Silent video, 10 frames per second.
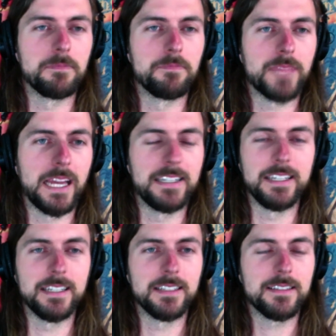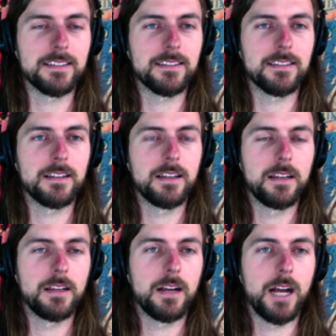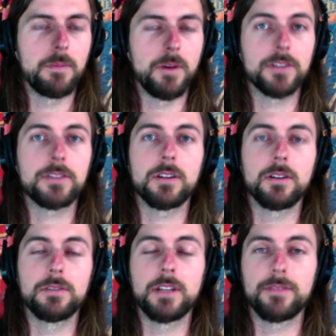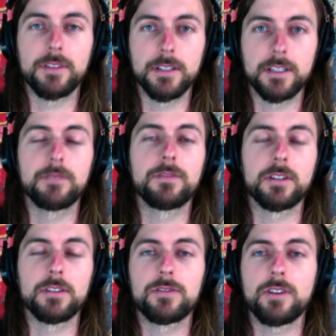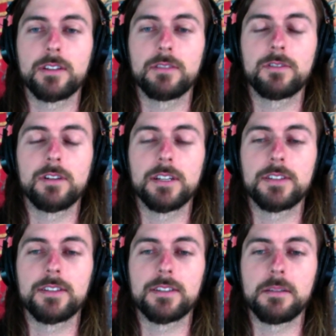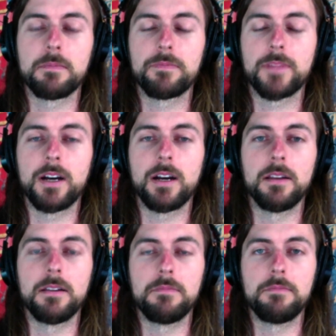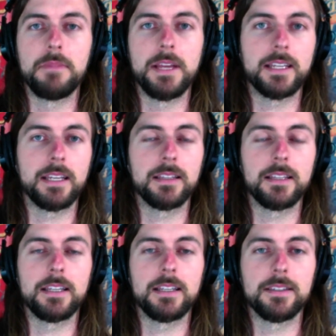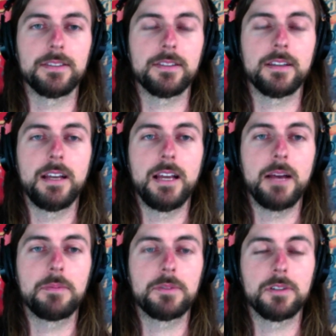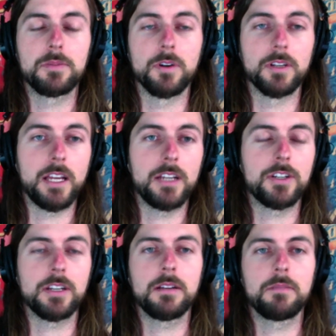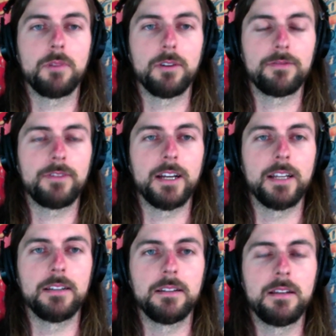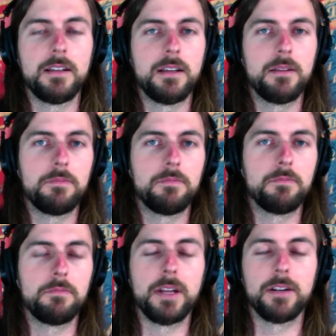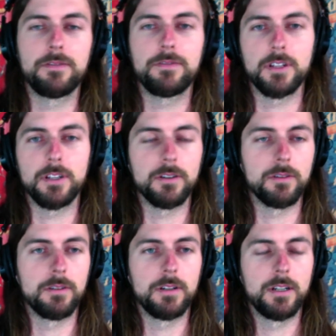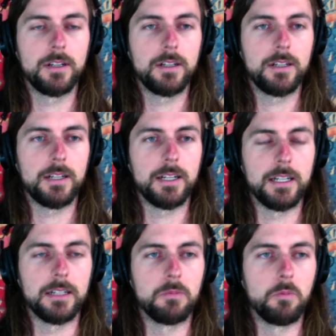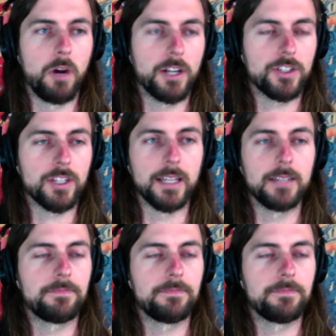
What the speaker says: ideas, I'm also definitely looking for constructive criticism on making these episodes more engaging, more fun, better for you watching it.